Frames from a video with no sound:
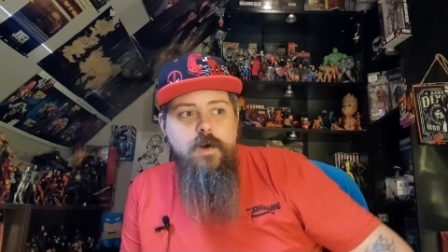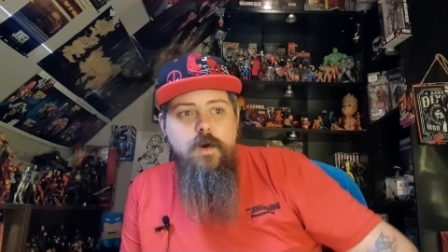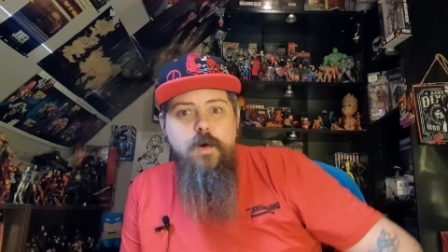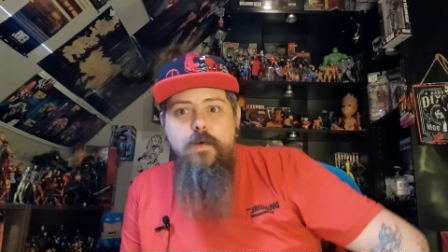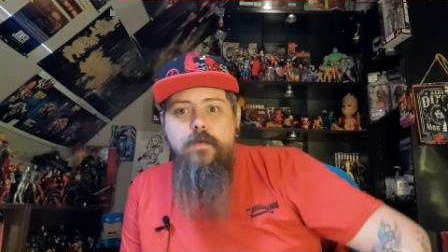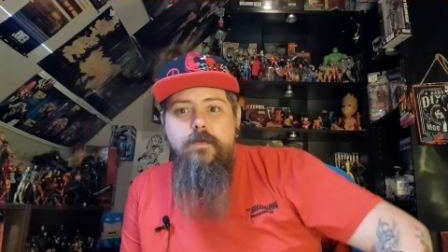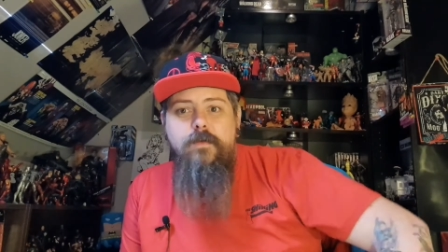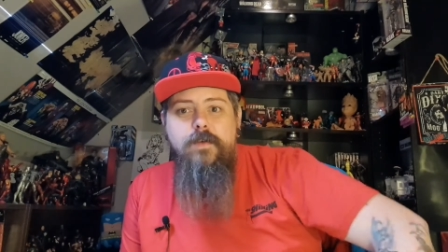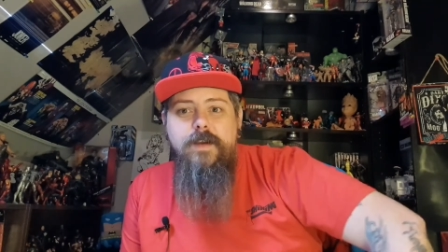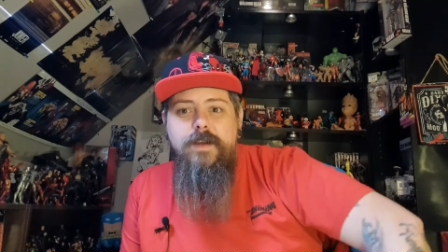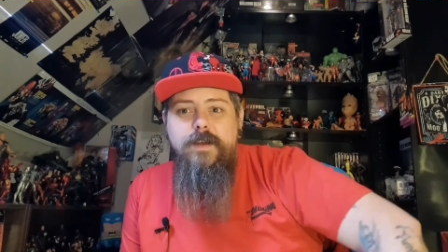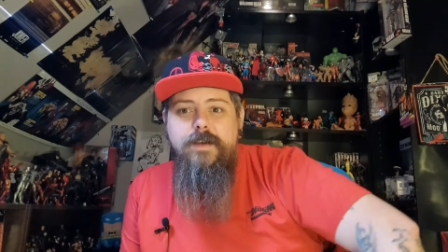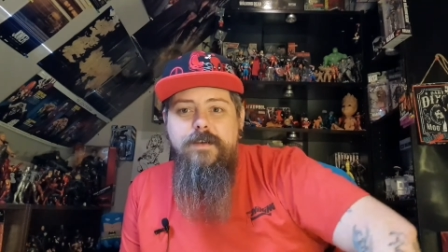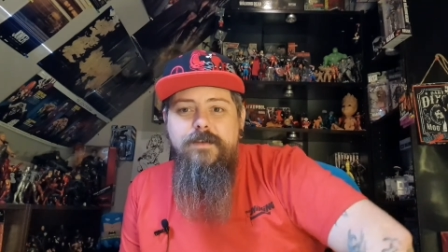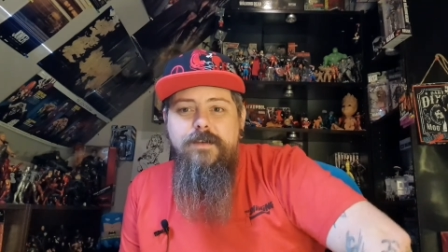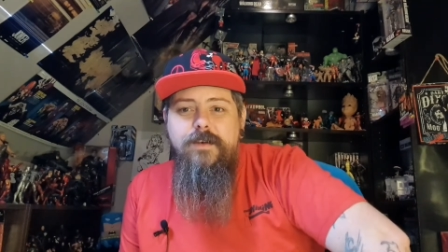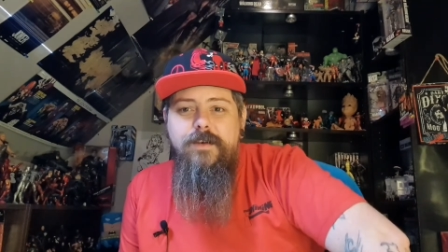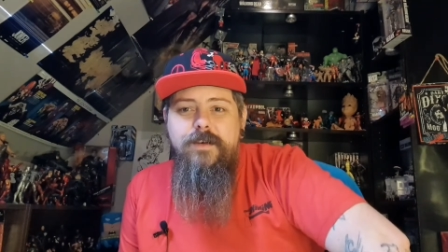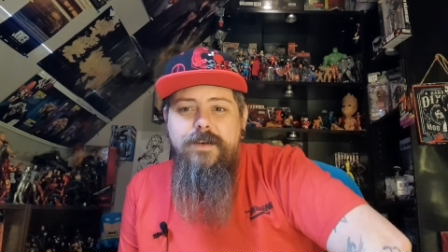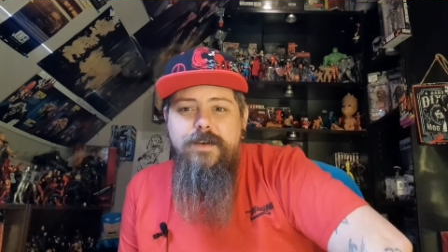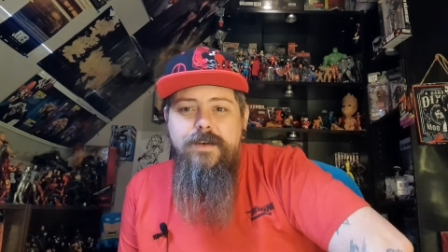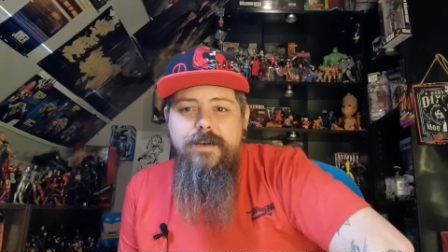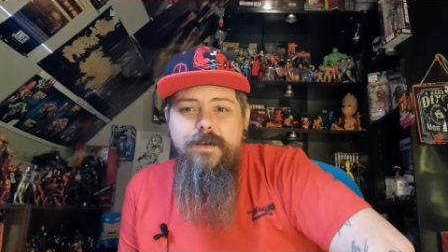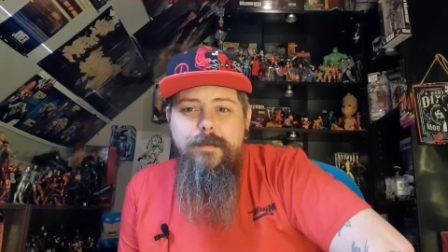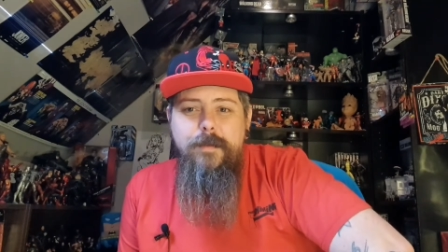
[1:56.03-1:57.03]
overly
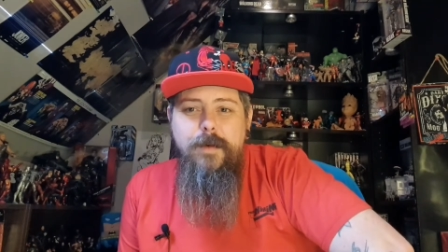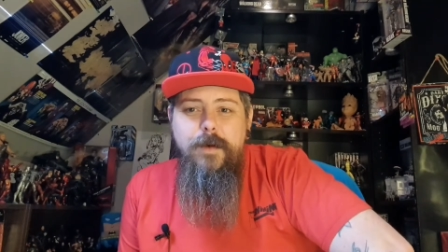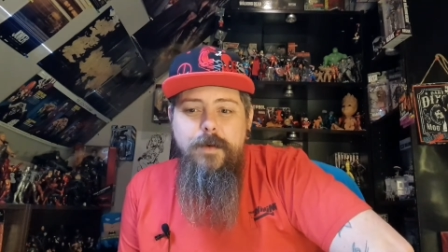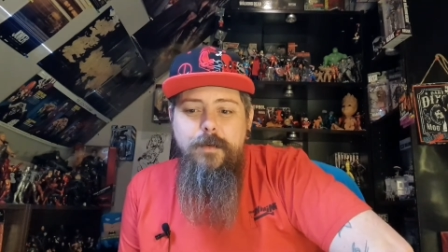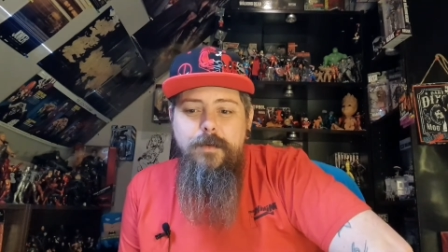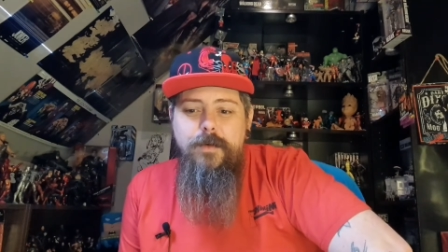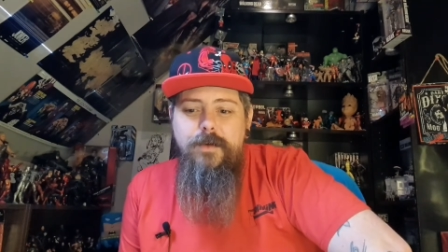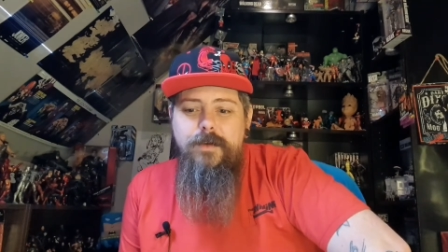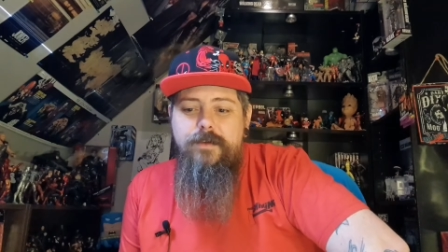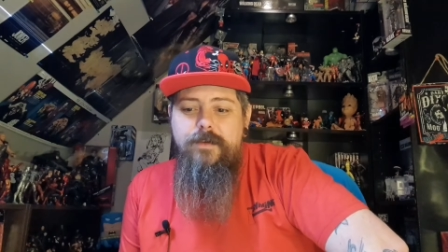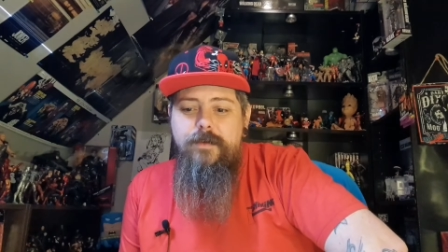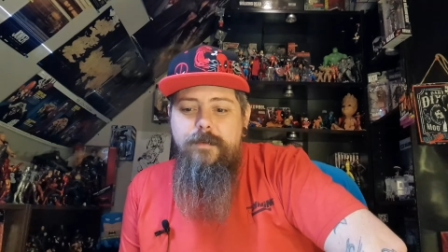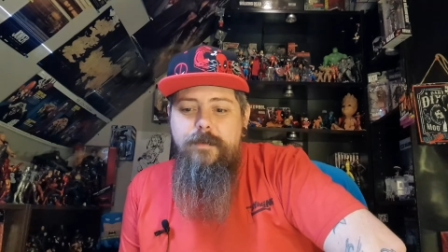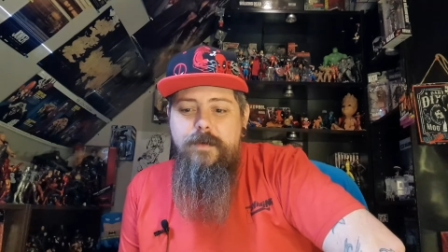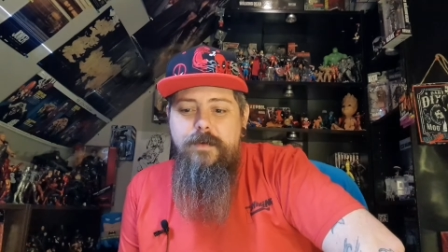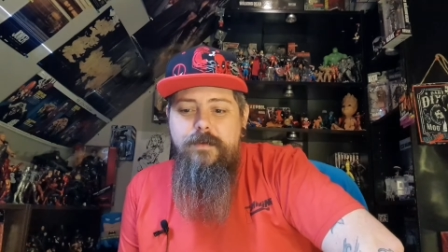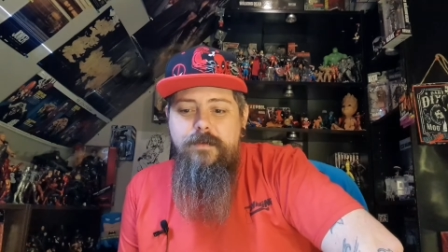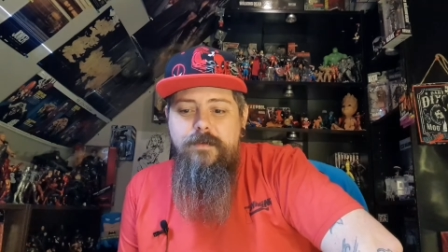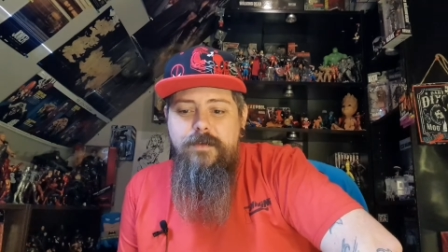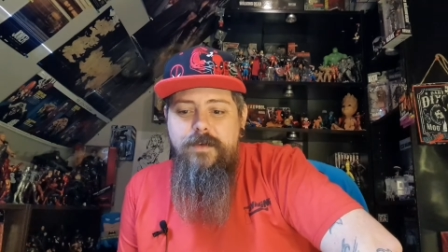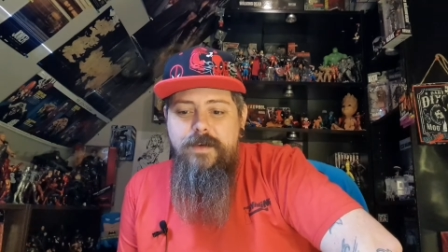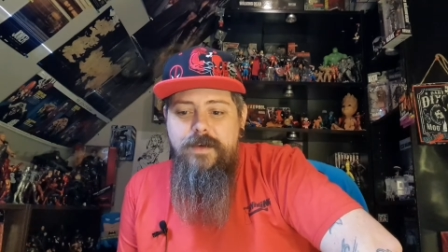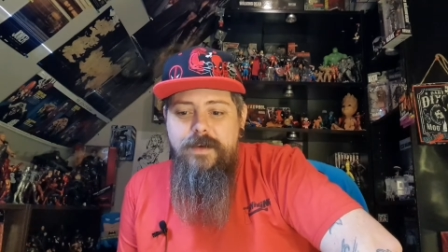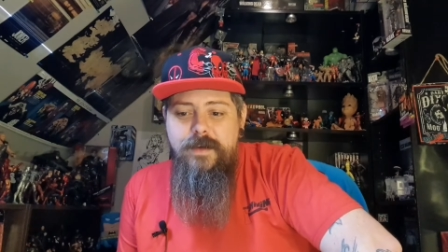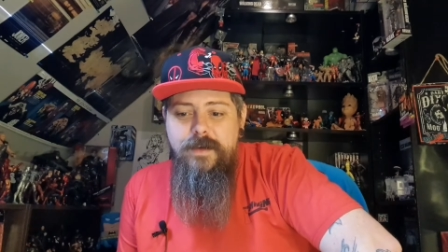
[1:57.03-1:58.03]
excited about it, to be
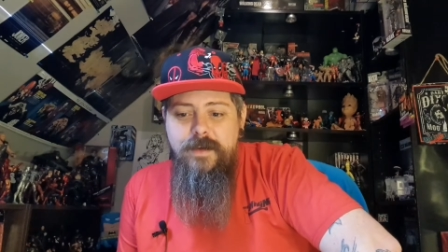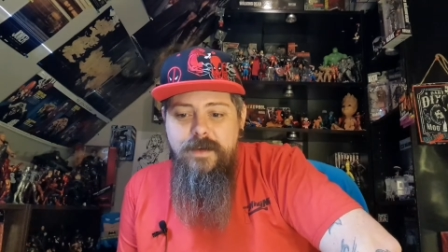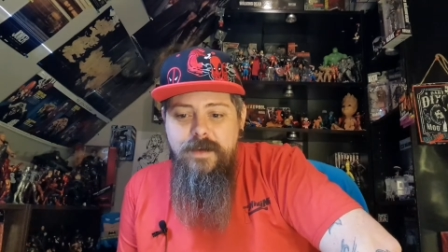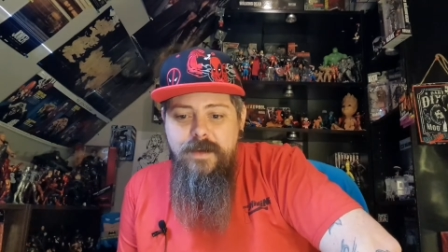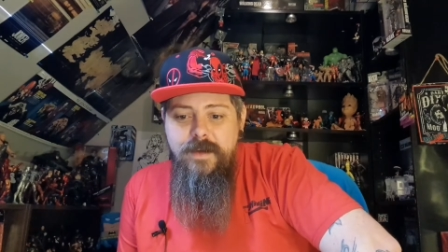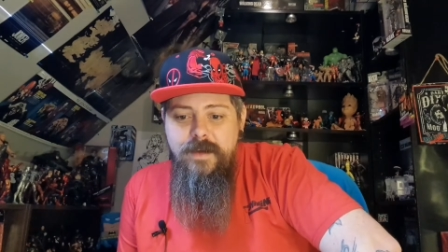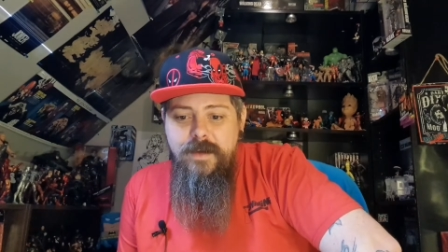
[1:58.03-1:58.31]
fair.